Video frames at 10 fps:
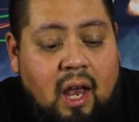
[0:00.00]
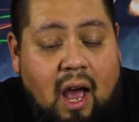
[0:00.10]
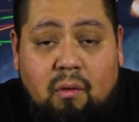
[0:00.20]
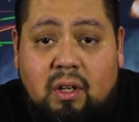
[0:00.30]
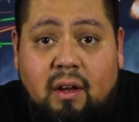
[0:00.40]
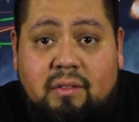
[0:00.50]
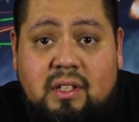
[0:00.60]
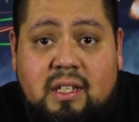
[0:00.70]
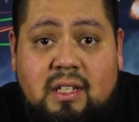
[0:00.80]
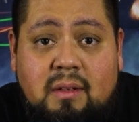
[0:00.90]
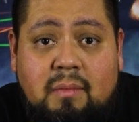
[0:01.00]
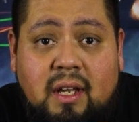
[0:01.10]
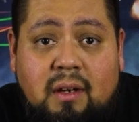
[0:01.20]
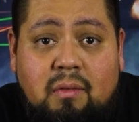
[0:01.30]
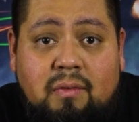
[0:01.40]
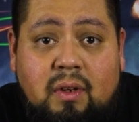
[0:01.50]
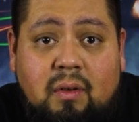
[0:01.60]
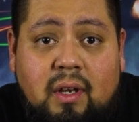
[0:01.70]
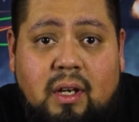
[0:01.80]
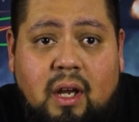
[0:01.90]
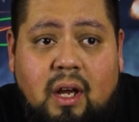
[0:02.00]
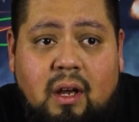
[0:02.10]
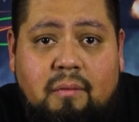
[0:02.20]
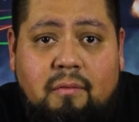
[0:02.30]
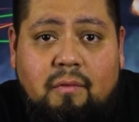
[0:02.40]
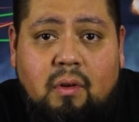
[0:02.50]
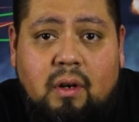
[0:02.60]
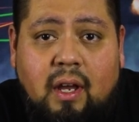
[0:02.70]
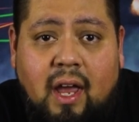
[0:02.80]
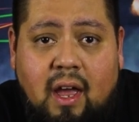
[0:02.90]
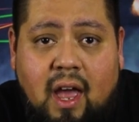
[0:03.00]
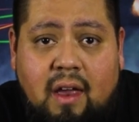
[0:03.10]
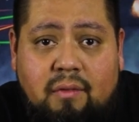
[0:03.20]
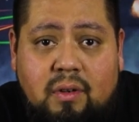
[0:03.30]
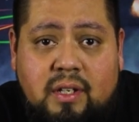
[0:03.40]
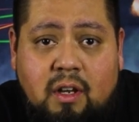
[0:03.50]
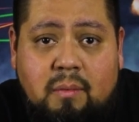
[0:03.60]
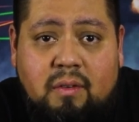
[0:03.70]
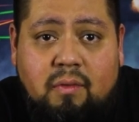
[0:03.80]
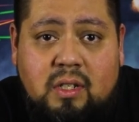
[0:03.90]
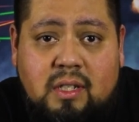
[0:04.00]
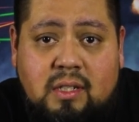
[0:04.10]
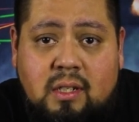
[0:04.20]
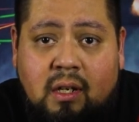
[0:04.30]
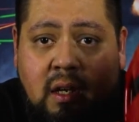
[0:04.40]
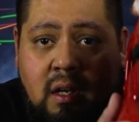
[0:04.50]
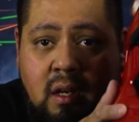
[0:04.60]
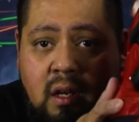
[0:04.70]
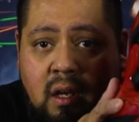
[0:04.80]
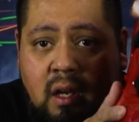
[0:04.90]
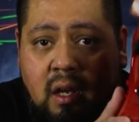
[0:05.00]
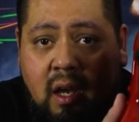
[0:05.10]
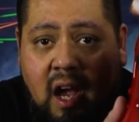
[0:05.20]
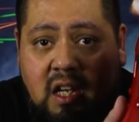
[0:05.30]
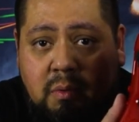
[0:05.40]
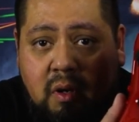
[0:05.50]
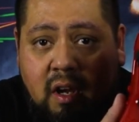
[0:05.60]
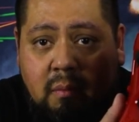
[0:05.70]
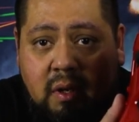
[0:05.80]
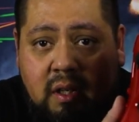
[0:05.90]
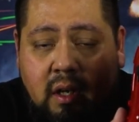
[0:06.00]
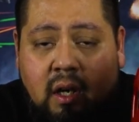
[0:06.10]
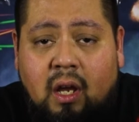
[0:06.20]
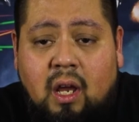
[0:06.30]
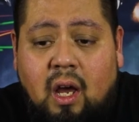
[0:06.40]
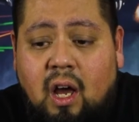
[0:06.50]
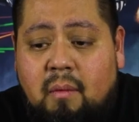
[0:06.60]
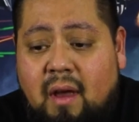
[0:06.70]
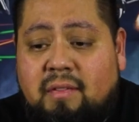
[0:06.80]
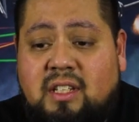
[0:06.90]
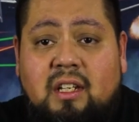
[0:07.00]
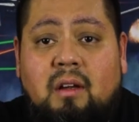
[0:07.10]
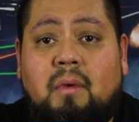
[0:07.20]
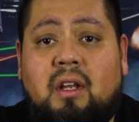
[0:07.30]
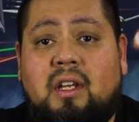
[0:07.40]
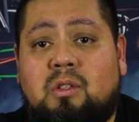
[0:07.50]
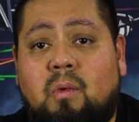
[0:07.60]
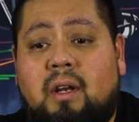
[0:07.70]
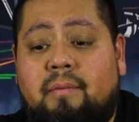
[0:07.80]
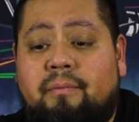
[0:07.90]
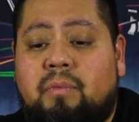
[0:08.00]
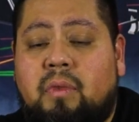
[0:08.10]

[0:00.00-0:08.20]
I would love to see somebody review it, um, for the Anovos helmet versus Hasbro helmet. Um, I've seen them on this one.